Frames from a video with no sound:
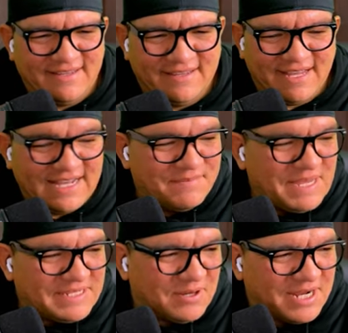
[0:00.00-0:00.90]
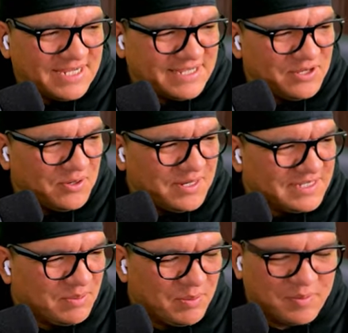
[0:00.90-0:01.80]
And it makes all kinds of noise
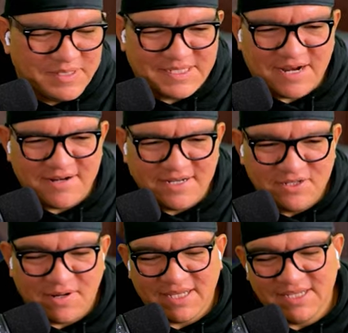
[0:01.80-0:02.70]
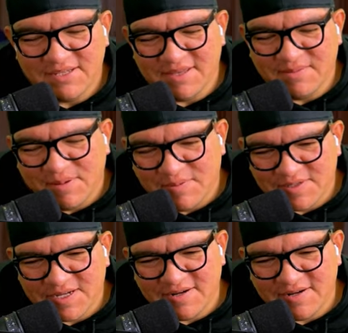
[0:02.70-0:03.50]
and people be staring at you. Or at least you think people are staring at